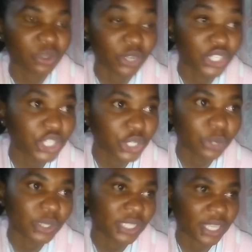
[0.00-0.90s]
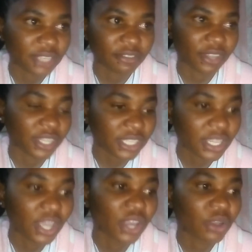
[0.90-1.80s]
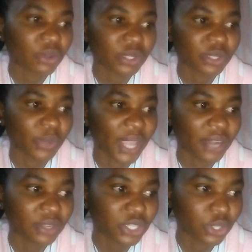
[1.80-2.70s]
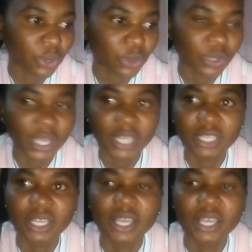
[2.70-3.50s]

continue search for this, because we are not sure. And